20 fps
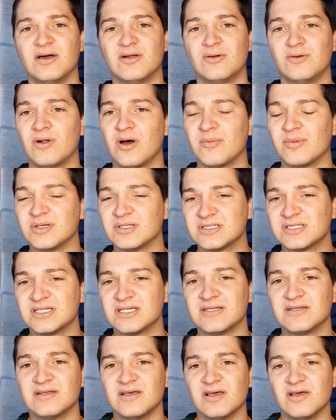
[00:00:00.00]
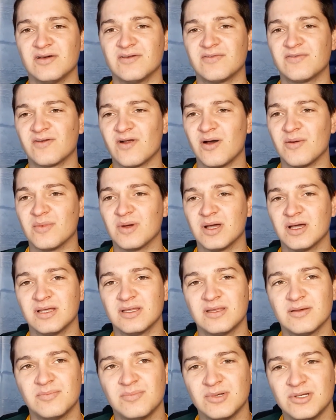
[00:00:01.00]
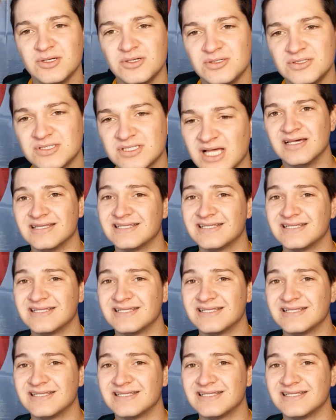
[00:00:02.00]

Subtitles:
Robinson from the Blues.